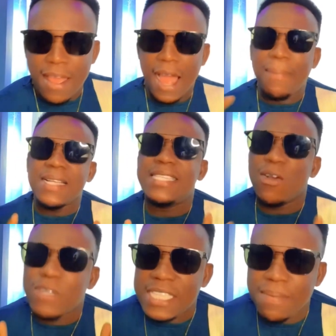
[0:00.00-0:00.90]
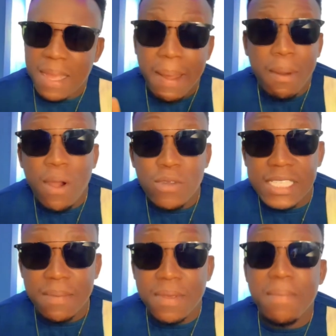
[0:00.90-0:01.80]
Abrante wuti me, ababa wa
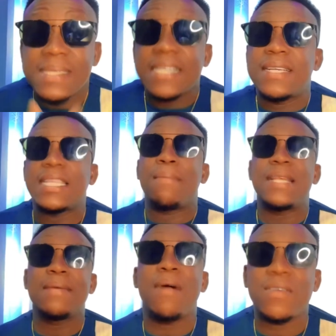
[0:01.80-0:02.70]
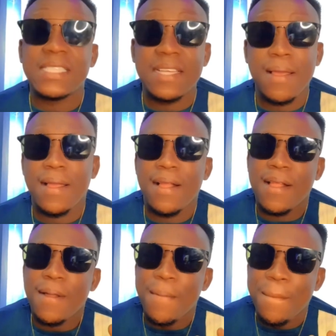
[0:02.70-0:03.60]
wuti me. My secret I made ma on say
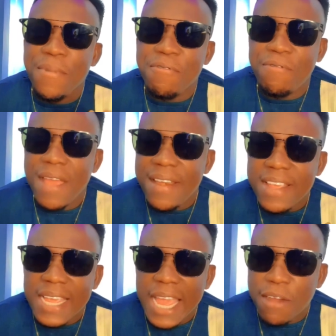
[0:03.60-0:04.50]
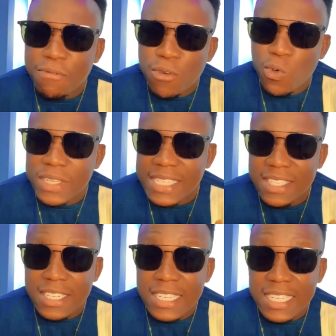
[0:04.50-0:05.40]
be very careful with
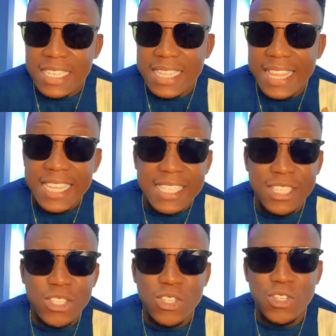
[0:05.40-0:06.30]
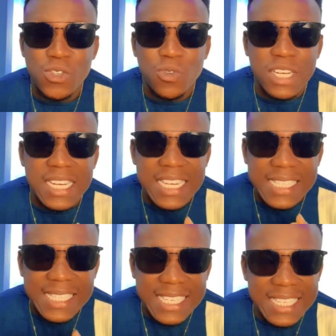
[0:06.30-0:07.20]
things you
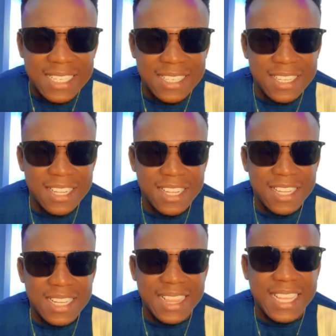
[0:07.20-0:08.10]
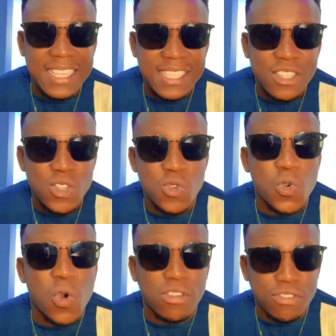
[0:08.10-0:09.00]
listen, things you
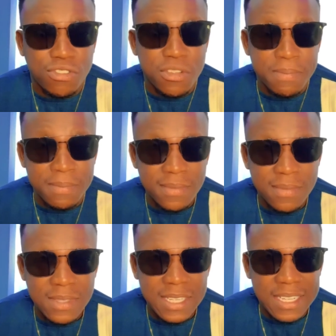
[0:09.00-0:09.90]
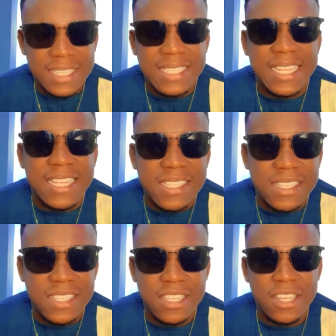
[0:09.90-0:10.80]
consume,
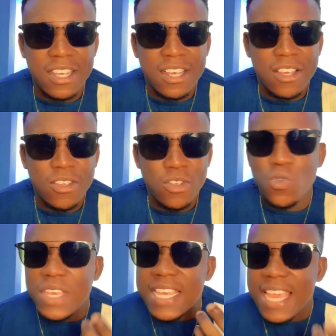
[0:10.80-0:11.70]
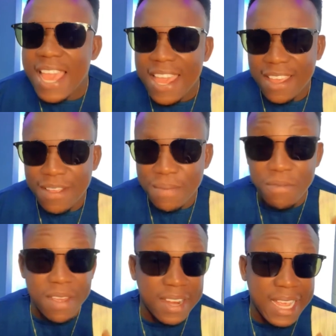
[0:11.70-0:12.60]
things you hear. Be
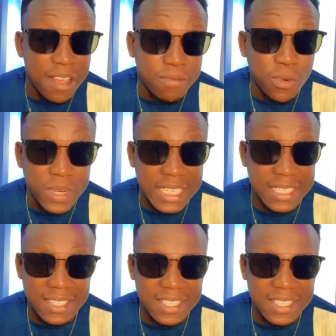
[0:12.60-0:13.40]
very careful with it.